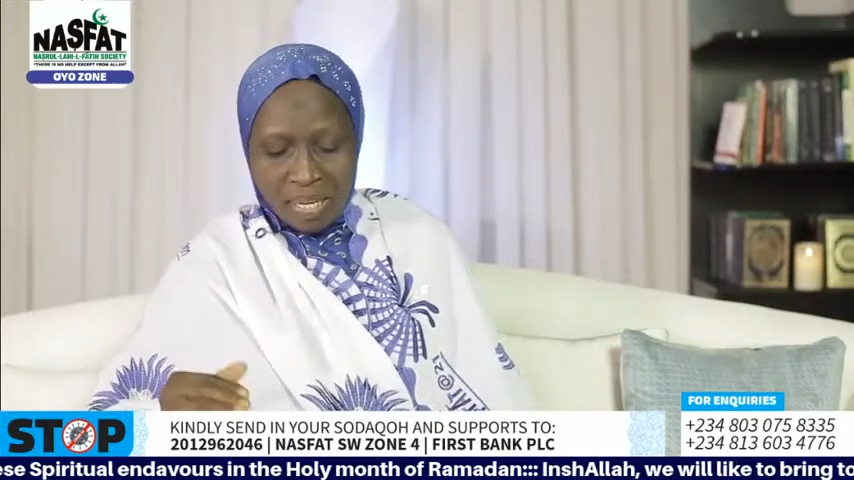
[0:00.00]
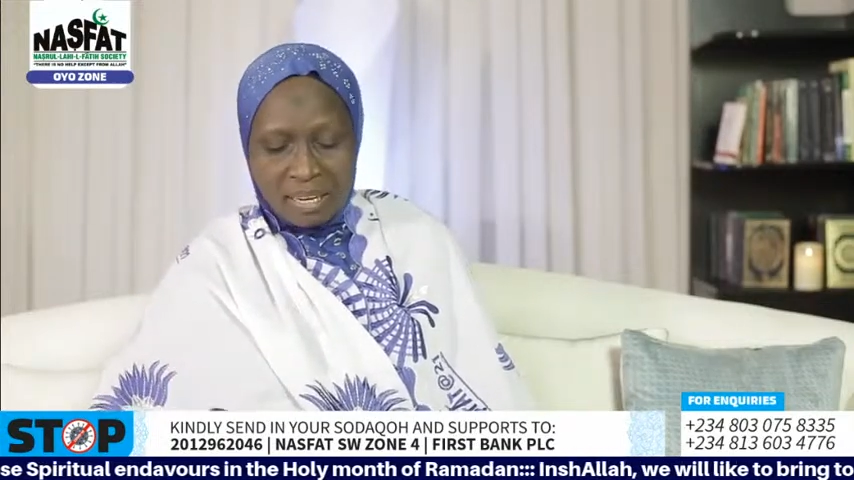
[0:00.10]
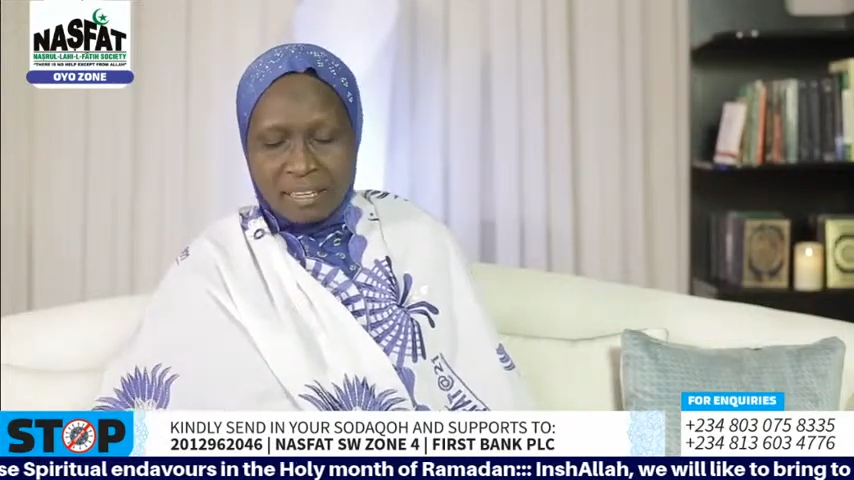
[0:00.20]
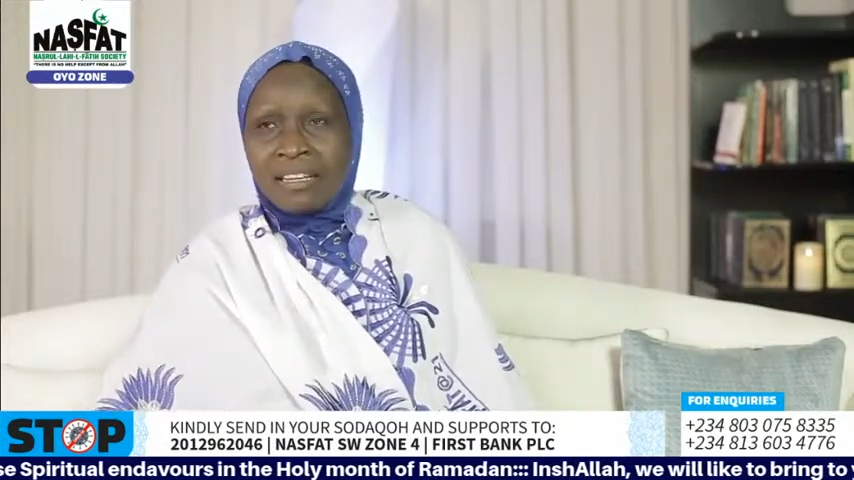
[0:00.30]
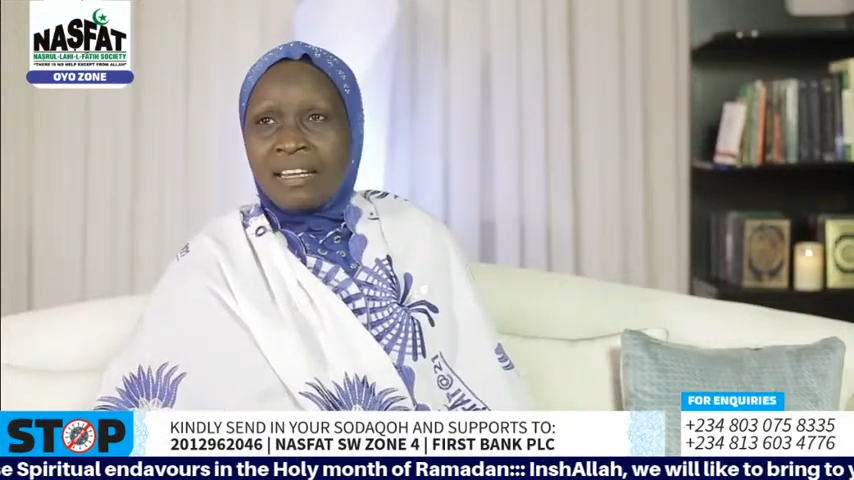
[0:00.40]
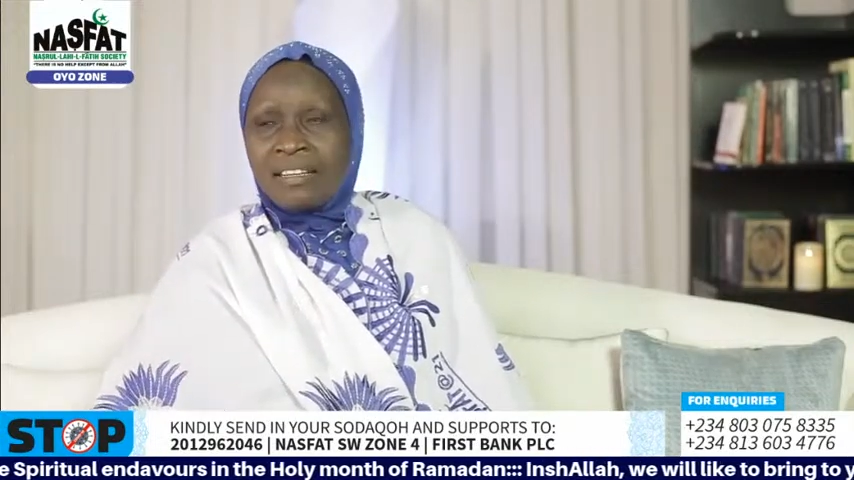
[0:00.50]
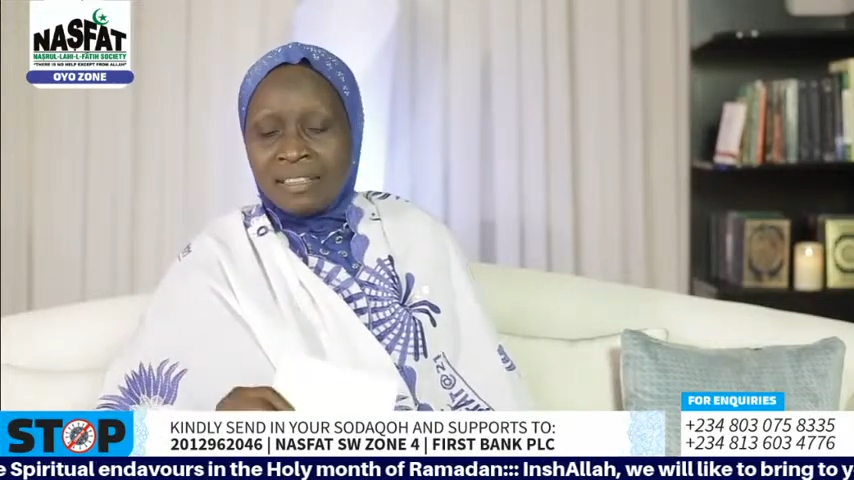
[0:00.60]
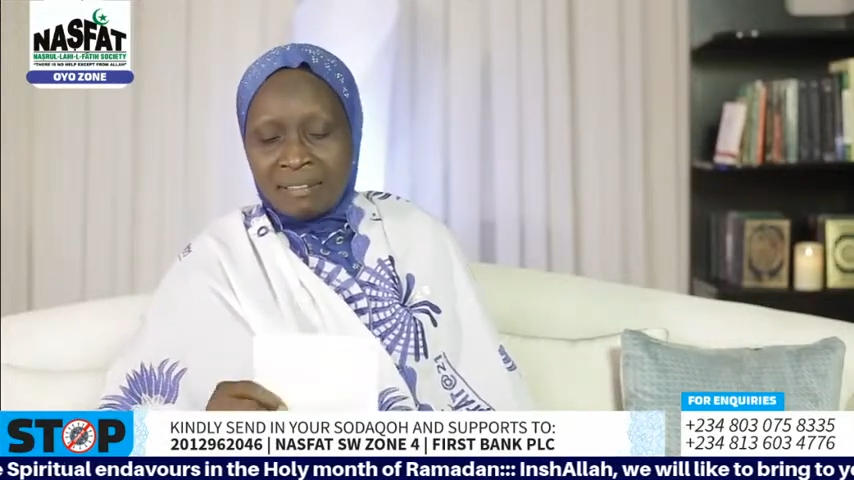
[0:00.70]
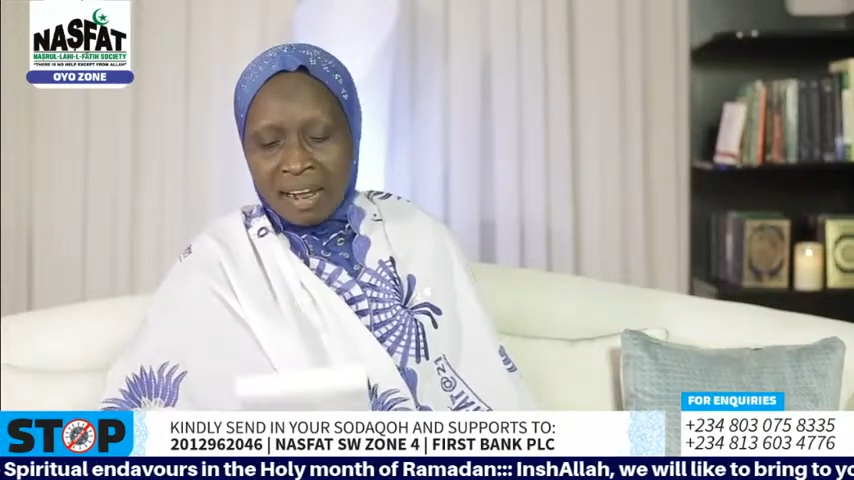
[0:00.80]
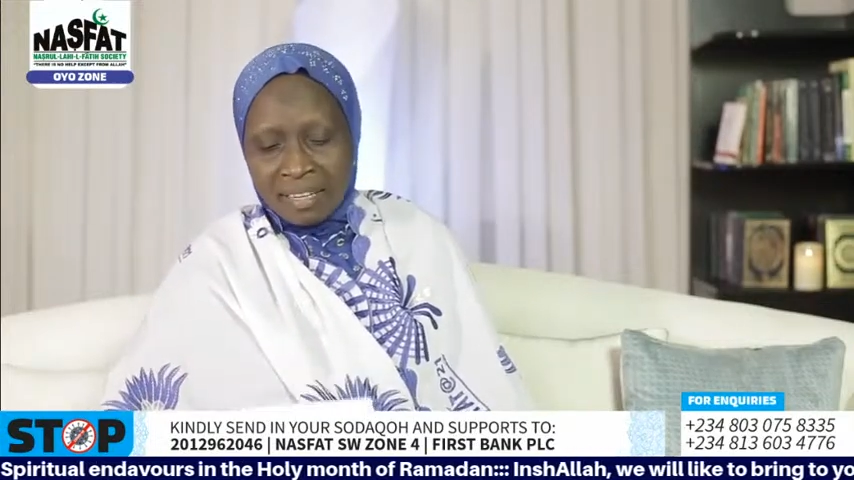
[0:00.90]
making
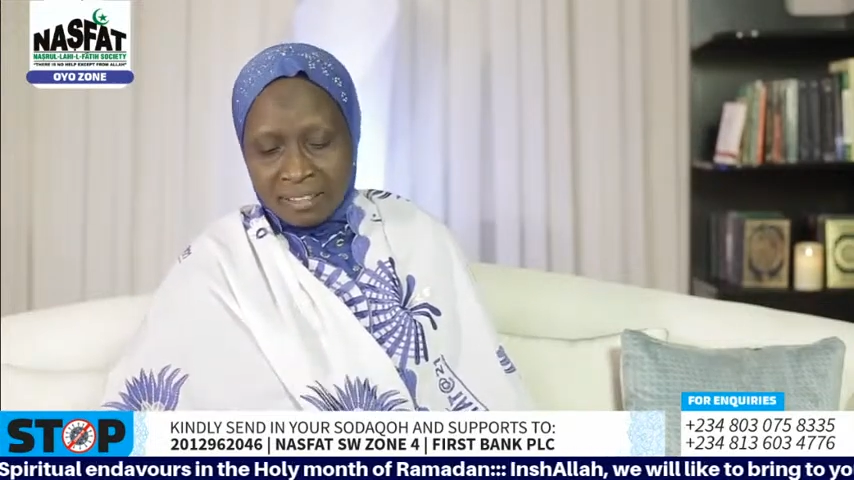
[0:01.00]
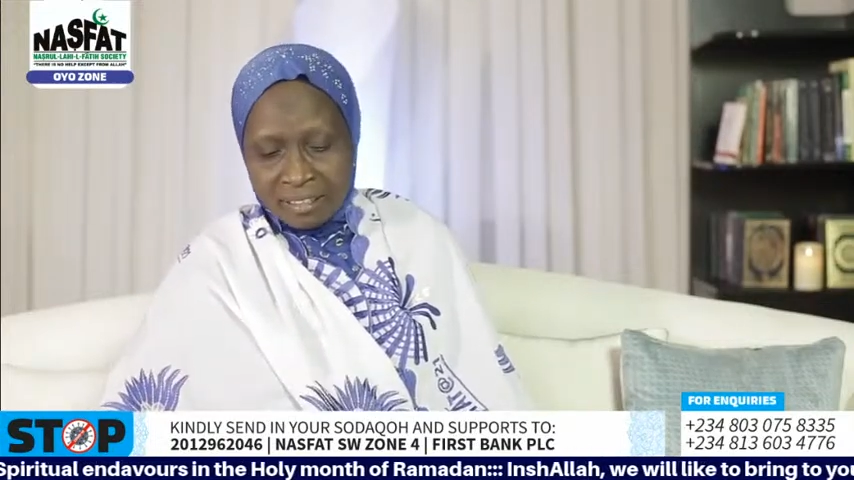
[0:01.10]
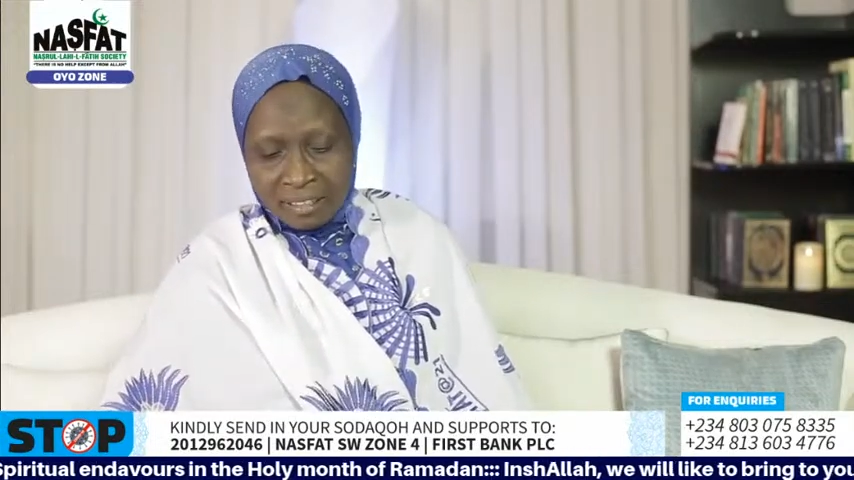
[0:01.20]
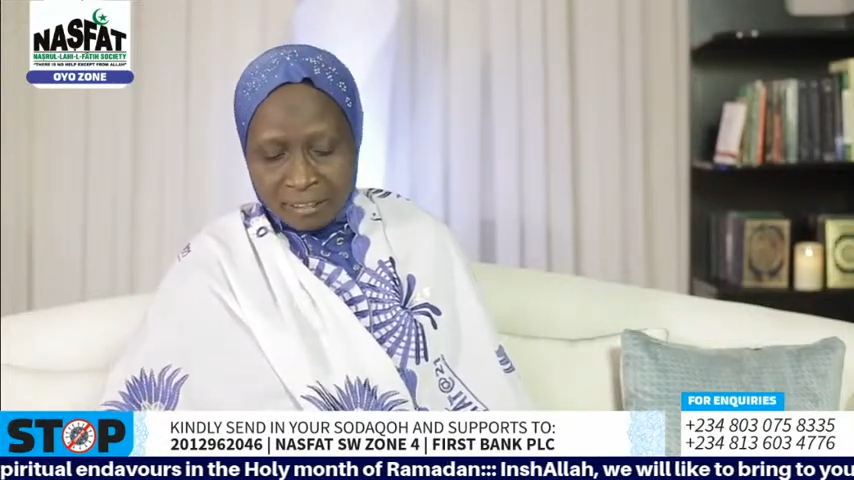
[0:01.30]
the right